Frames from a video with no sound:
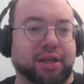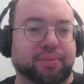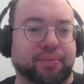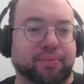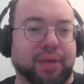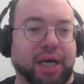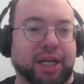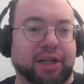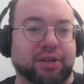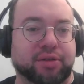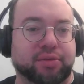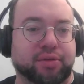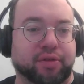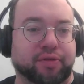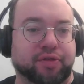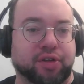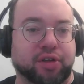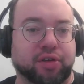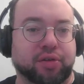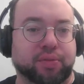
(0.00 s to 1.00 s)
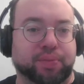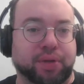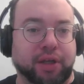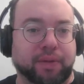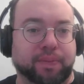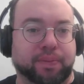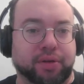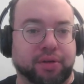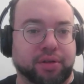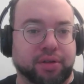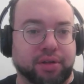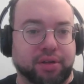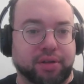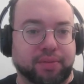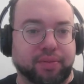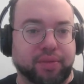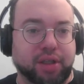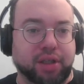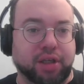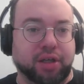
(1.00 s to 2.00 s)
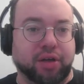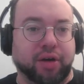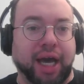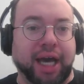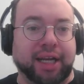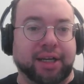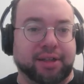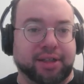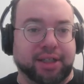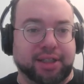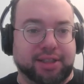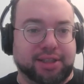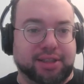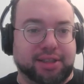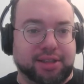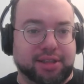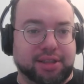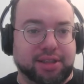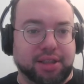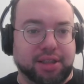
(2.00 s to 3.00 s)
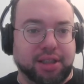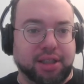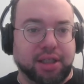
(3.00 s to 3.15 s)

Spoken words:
manual review people, analysts,